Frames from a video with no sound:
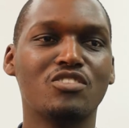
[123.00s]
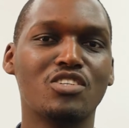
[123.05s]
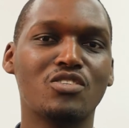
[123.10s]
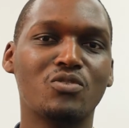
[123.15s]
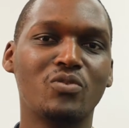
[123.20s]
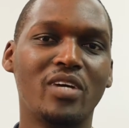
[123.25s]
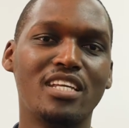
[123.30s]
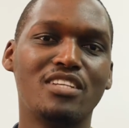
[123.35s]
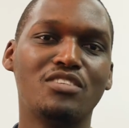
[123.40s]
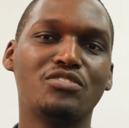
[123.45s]

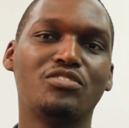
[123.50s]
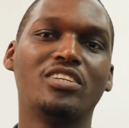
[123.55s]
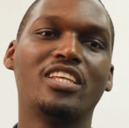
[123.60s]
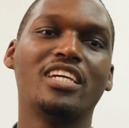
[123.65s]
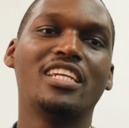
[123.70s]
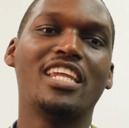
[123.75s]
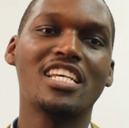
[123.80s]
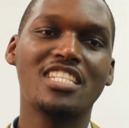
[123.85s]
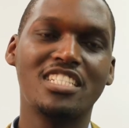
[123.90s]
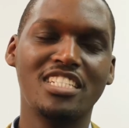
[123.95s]
not wait for
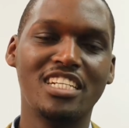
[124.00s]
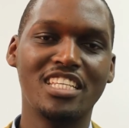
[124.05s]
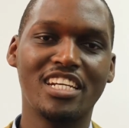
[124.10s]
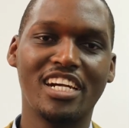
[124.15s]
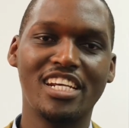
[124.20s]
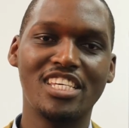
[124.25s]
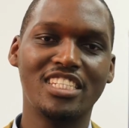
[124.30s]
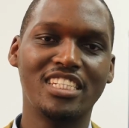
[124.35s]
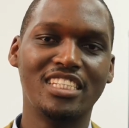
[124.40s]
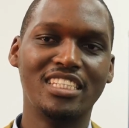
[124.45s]
the next
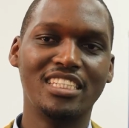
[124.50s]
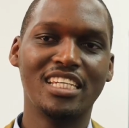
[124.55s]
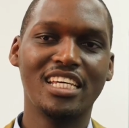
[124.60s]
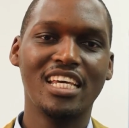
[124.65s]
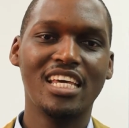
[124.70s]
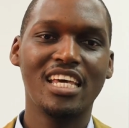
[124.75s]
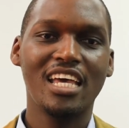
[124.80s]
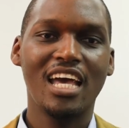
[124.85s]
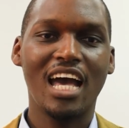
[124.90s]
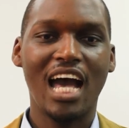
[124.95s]
generation.
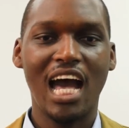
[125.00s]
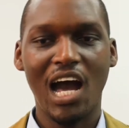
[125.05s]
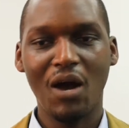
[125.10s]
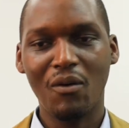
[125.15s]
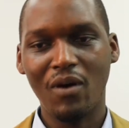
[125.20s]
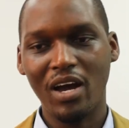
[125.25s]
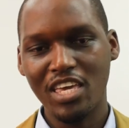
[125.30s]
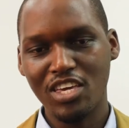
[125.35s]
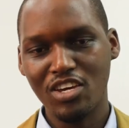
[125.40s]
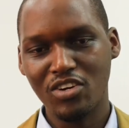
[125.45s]
Mm.
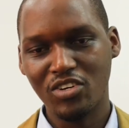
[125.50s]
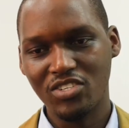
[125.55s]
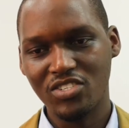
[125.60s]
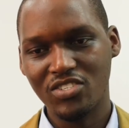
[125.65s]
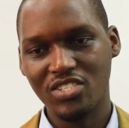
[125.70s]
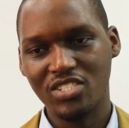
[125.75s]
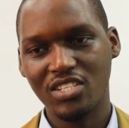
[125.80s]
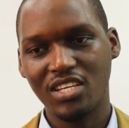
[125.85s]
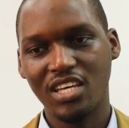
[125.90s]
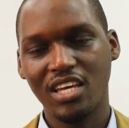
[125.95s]
Our
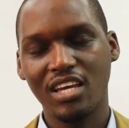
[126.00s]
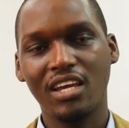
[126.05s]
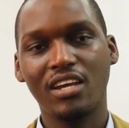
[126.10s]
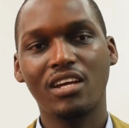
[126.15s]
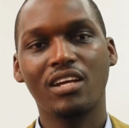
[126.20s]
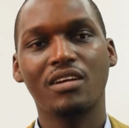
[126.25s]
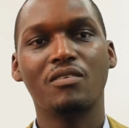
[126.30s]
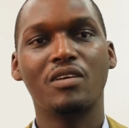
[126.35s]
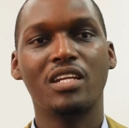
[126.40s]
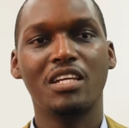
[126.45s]
heroes
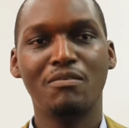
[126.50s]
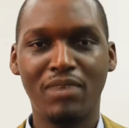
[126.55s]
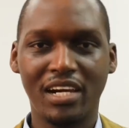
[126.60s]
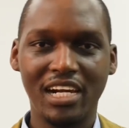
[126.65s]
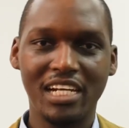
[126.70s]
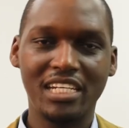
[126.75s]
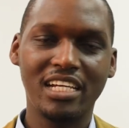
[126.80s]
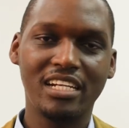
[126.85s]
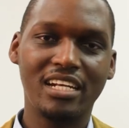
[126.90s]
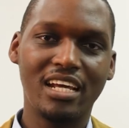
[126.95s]

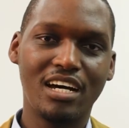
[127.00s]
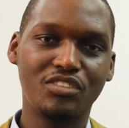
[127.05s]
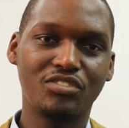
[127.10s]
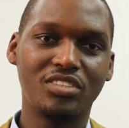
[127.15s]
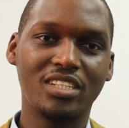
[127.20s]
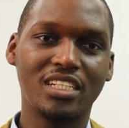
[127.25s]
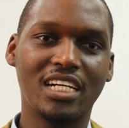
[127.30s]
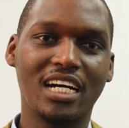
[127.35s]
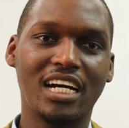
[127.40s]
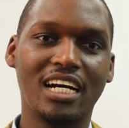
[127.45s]
liberated
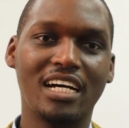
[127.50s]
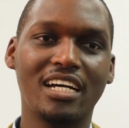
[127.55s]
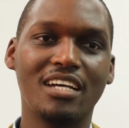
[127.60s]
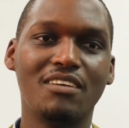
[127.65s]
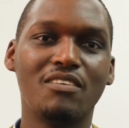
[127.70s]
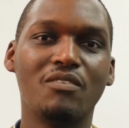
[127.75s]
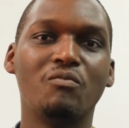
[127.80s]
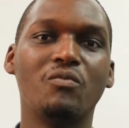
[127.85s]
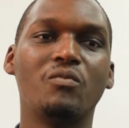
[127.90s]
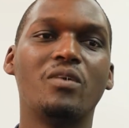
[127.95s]
Africa,
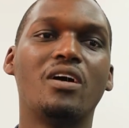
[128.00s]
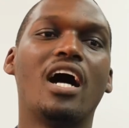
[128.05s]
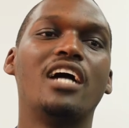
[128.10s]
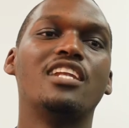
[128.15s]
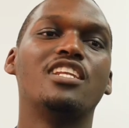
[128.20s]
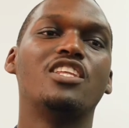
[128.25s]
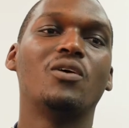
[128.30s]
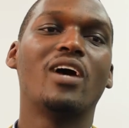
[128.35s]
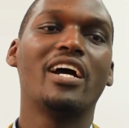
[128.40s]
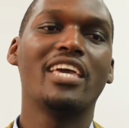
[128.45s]

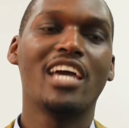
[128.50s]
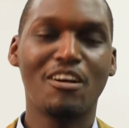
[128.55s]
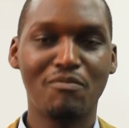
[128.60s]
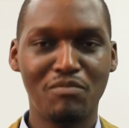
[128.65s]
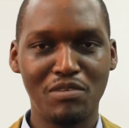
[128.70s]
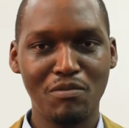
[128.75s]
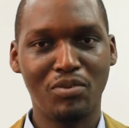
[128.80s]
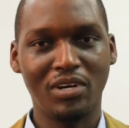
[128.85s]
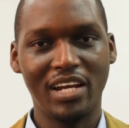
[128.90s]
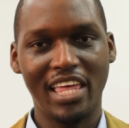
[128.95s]
and there are young
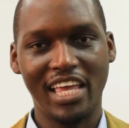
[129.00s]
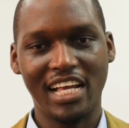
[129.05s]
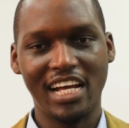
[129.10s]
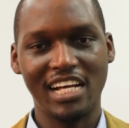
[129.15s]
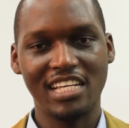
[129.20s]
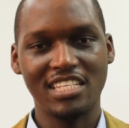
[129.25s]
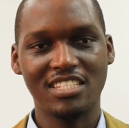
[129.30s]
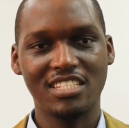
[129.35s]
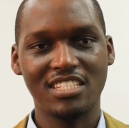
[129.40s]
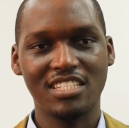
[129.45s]
people like
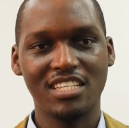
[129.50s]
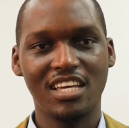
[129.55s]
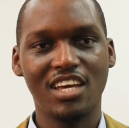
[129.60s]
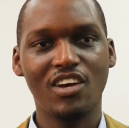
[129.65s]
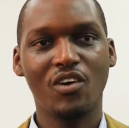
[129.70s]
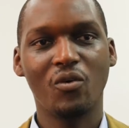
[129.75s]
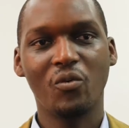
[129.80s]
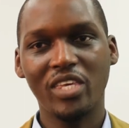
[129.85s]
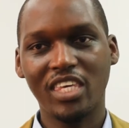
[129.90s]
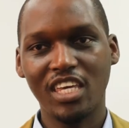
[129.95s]
us.
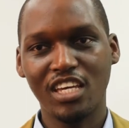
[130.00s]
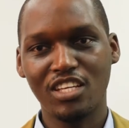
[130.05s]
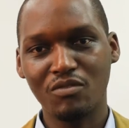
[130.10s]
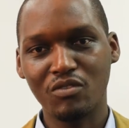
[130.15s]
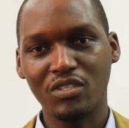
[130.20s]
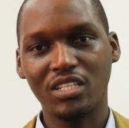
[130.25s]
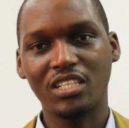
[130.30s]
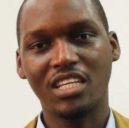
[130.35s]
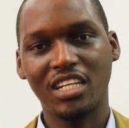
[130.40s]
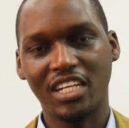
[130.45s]
We
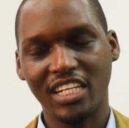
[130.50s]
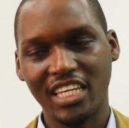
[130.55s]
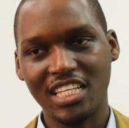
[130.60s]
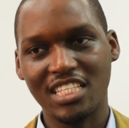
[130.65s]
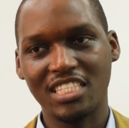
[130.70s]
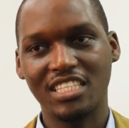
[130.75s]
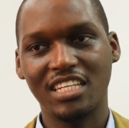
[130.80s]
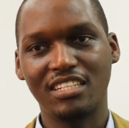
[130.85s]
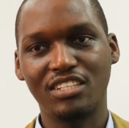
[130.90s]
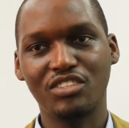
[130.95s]
can
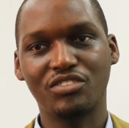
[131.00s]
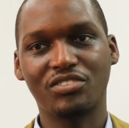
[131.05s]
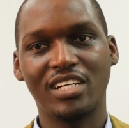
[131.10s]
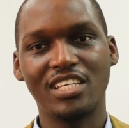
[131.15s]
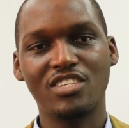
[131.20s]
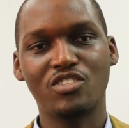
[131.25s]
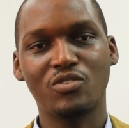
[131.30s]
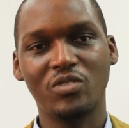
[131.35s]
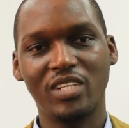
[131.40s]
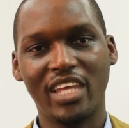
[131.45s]
create the
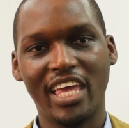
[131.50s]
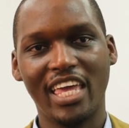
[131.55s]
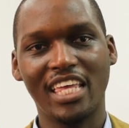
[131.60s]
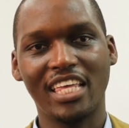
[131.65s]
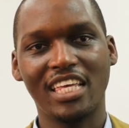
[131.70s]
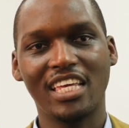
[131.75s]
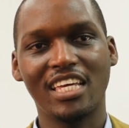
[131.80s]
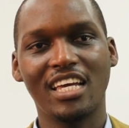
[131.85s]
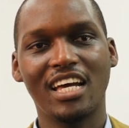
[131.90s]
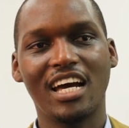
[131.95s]
difference today
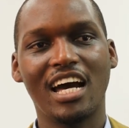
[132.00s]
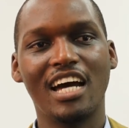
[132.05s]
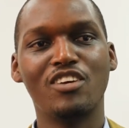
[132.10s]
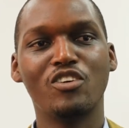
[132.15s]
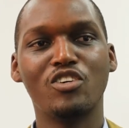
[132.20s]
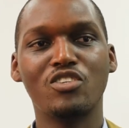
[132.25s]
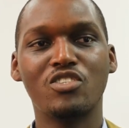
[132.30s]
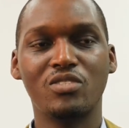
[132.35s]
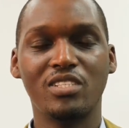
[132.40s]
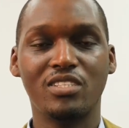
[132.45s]
and
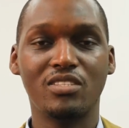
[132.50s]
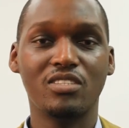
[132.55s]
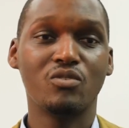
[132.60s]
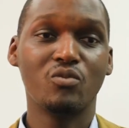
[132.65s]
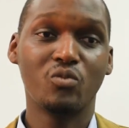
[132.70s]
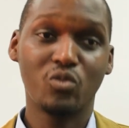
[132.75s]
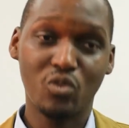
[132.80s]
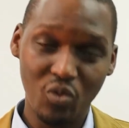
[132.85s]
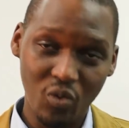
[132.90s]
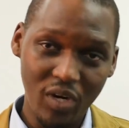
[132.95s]
not
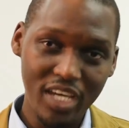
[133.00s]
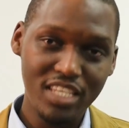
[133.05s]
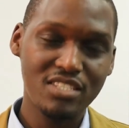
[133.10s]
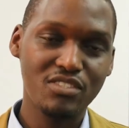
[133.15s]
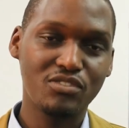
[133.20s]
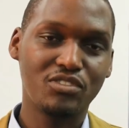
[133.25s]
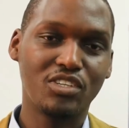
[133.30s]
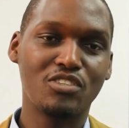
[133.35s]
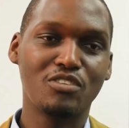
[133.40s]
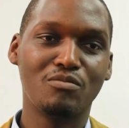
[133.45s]
to wait
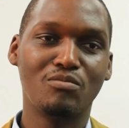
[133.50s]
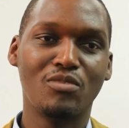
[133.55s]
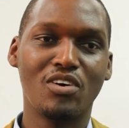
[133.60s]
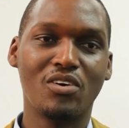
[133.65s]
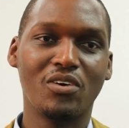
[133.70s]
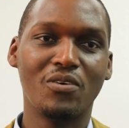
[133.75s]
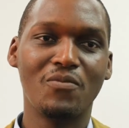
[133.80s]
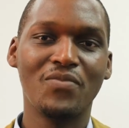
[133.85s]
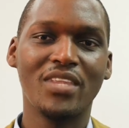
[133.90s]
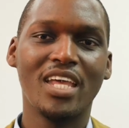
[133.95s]
for
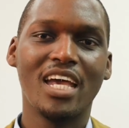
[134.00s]
tomorrow.